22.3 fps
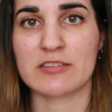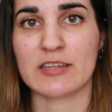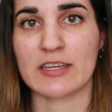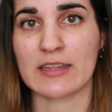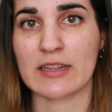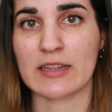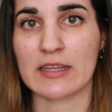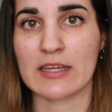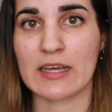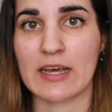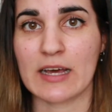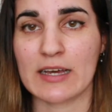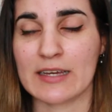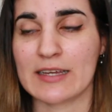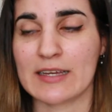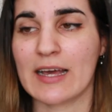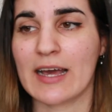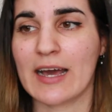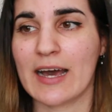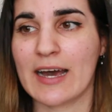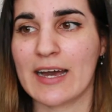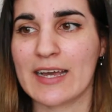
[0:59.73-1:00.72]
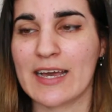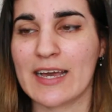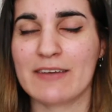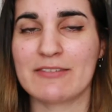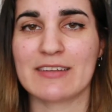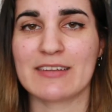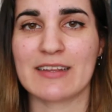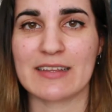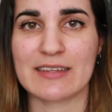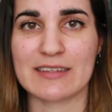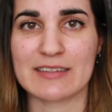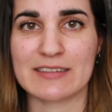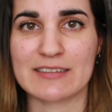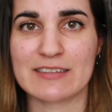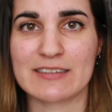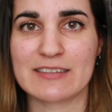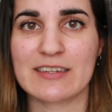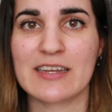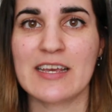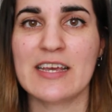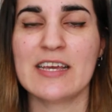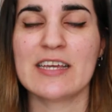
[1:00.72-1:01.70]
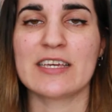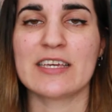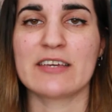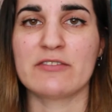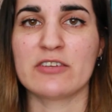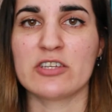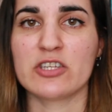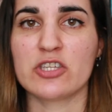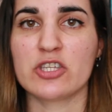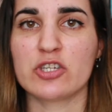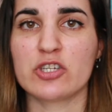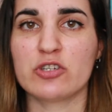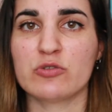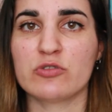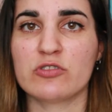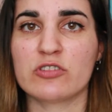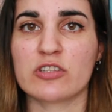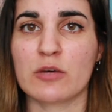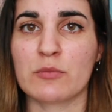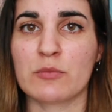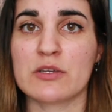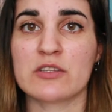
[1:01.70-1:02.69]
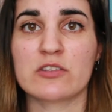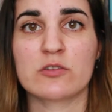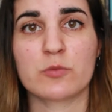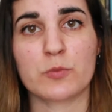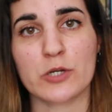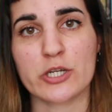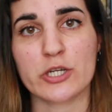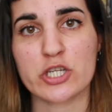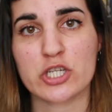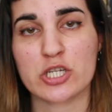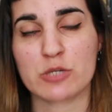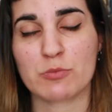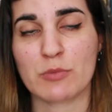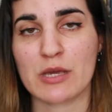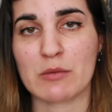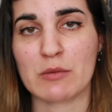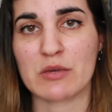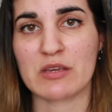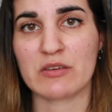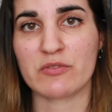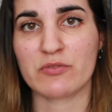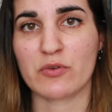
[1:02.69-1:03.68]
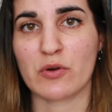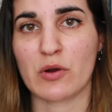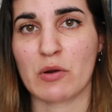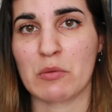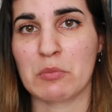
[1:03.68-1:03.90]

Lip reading: I have at least given you some inspiration maybe for